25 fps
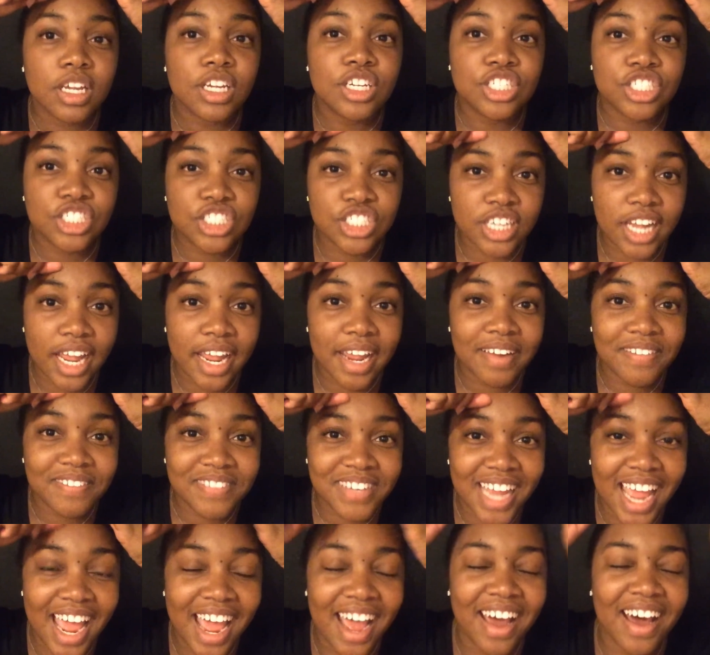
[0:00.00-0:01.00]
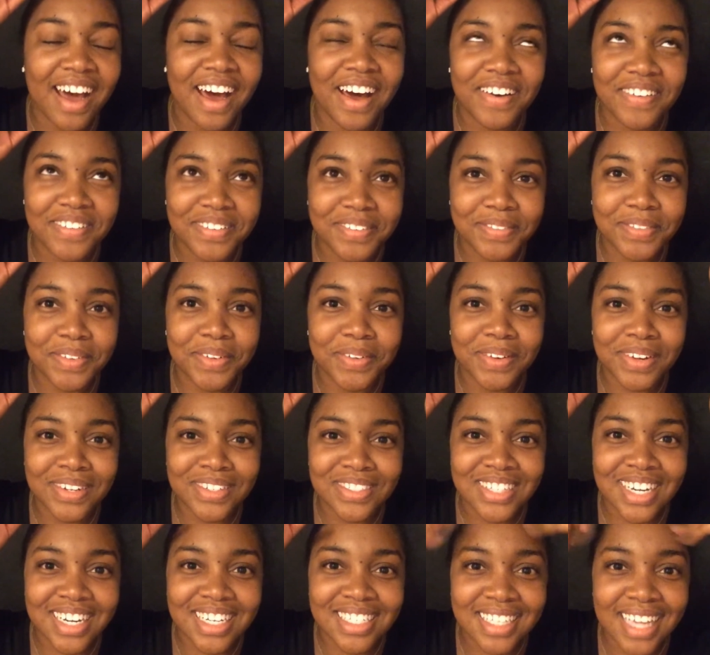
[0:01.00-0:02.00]
shaved, I don't even know what I was
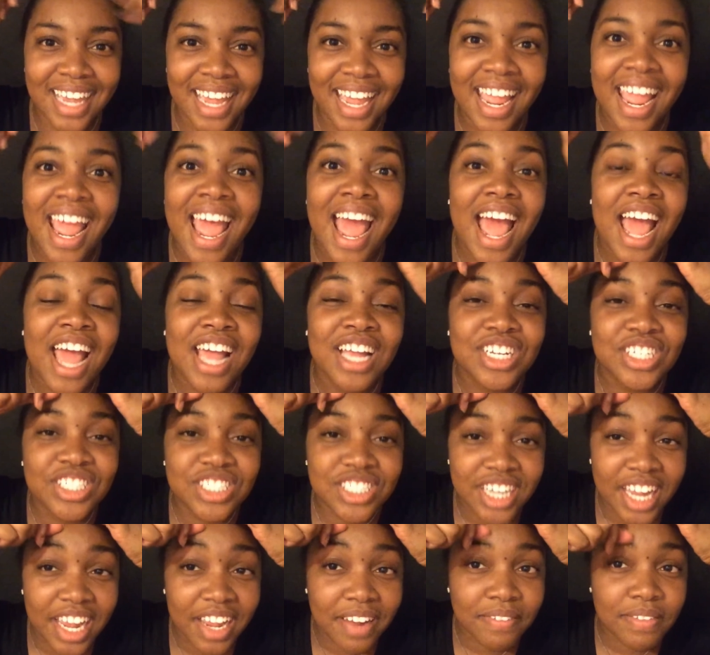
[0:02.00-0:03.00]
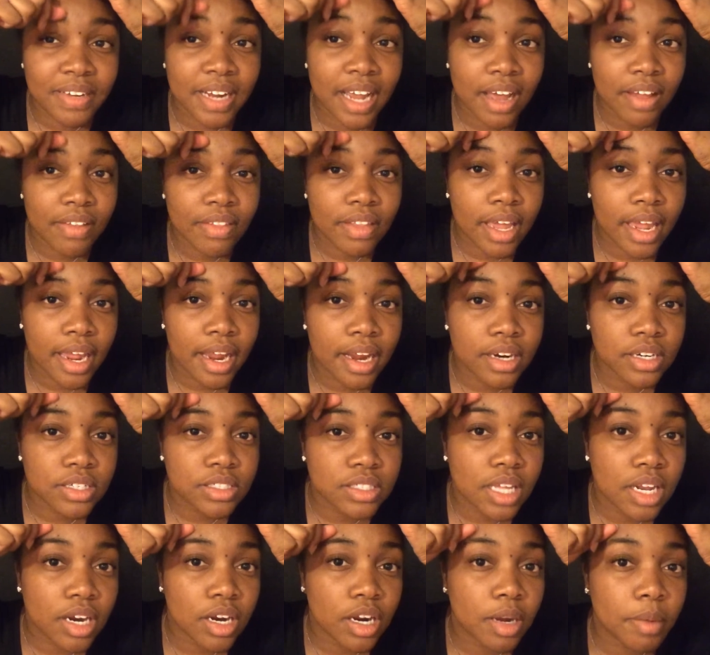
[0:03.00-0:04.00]
trying to say, shave down the hairs
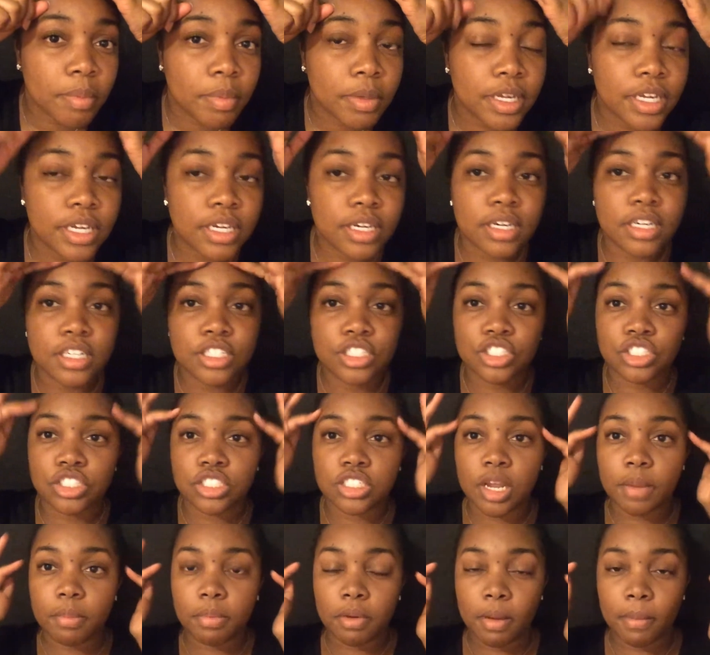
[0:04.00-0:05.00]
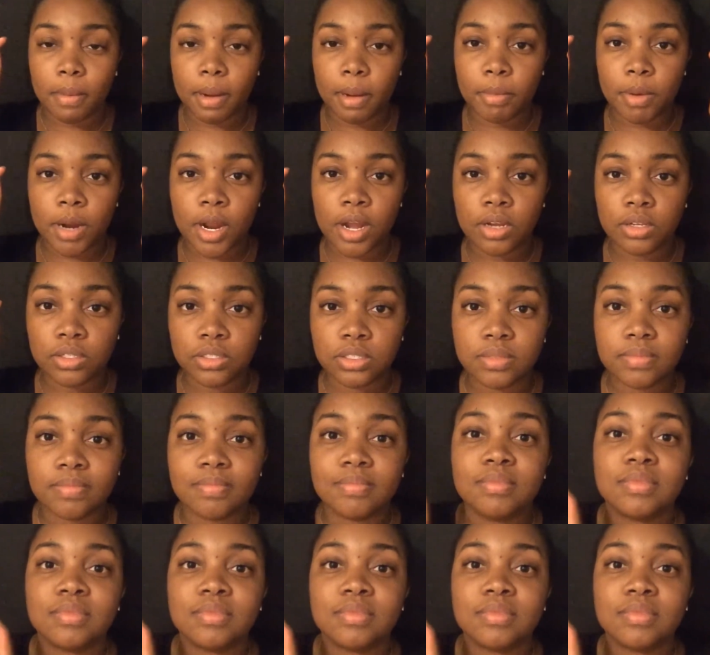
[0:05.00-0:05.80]
that are up here and just shape up my brows,